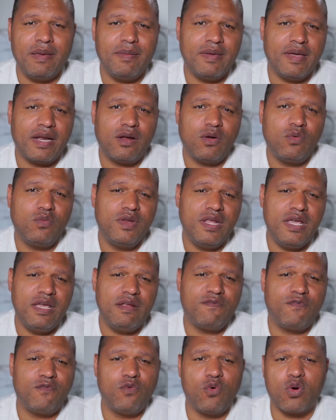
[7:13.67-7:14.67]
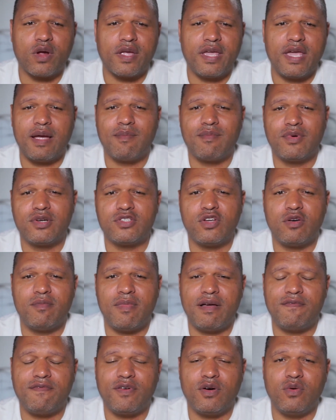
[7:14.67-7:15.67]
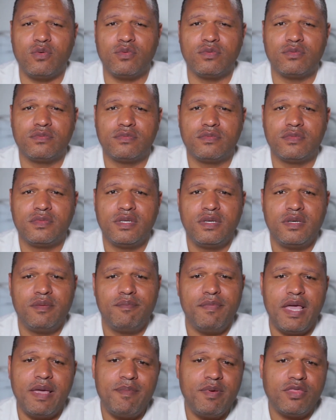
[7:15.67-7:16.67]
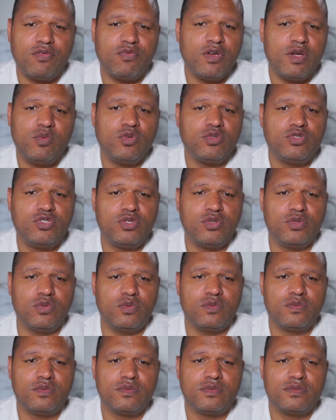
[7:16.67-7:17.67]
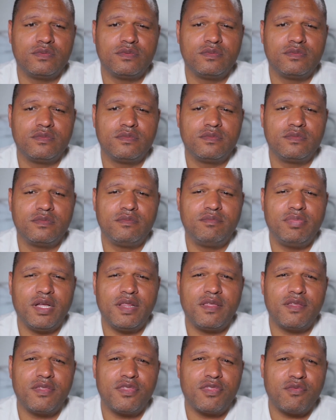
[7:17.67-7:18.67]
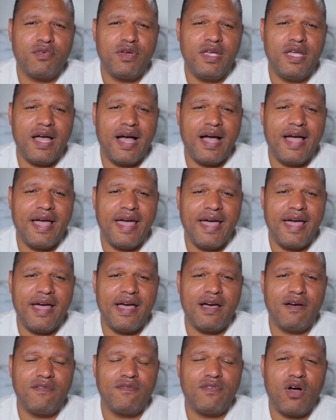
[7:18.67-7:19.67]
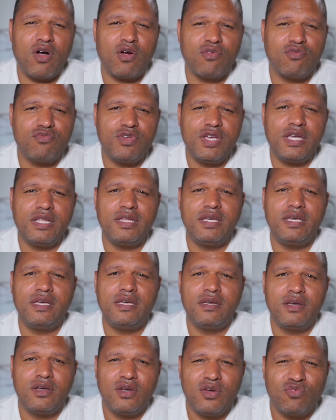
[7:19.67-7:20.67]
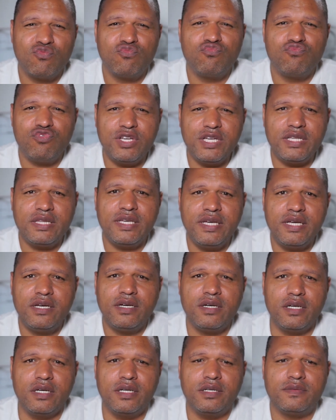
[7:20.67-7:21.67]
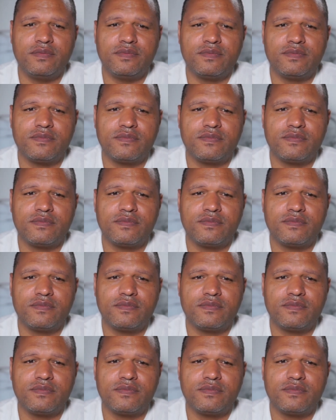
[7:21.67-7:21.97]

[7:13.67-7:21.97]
Maybe I don't need 4 cameras on my phone. Maybe 3 will do. But the 3 I have are really, really good.